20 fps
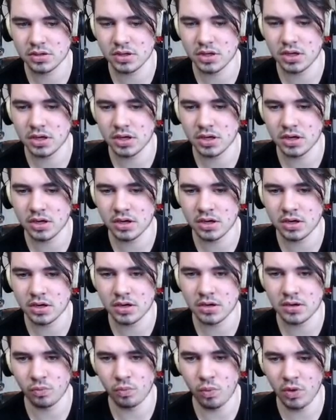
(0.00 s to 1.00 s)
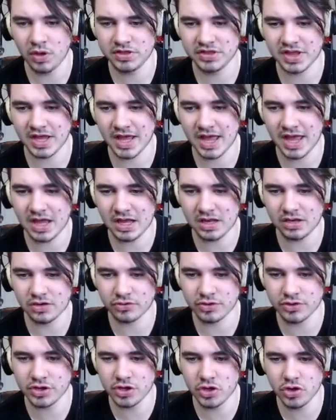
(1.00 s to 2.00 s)
Um, what the hell
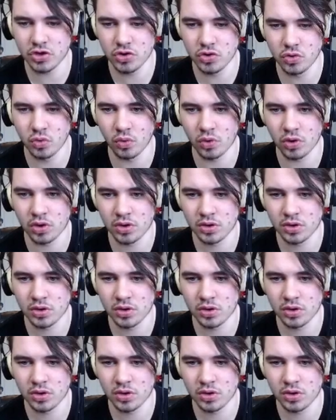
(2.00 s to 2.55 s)
are you?